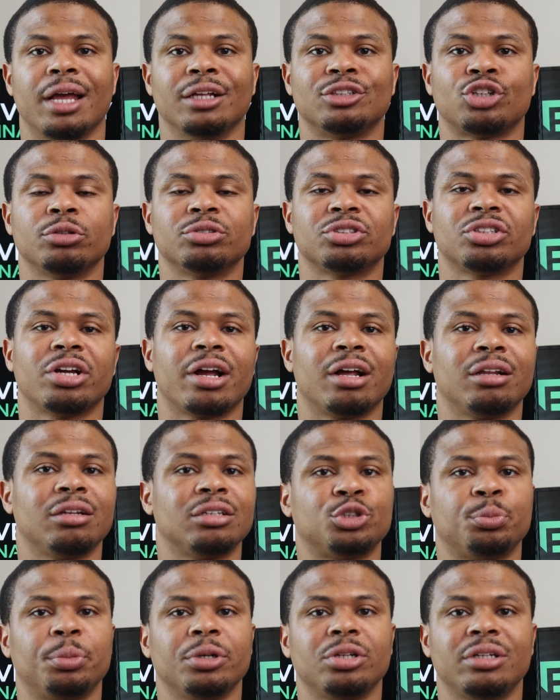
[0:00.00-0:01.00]
In terms of their
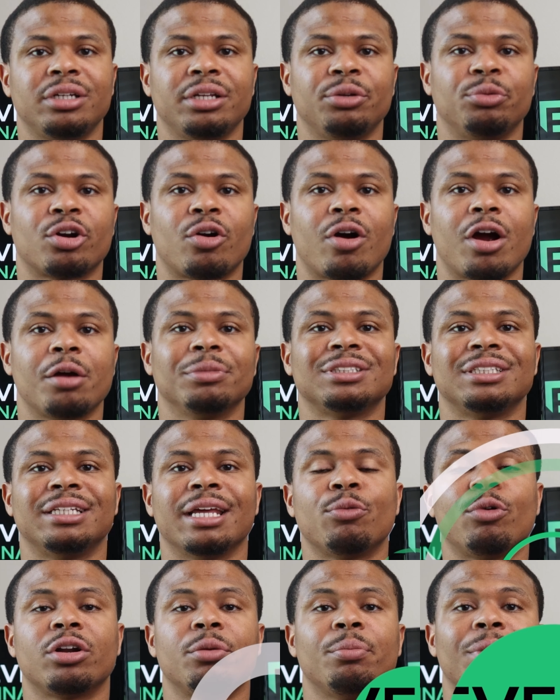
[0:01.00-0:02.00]
eligibility requirements, they want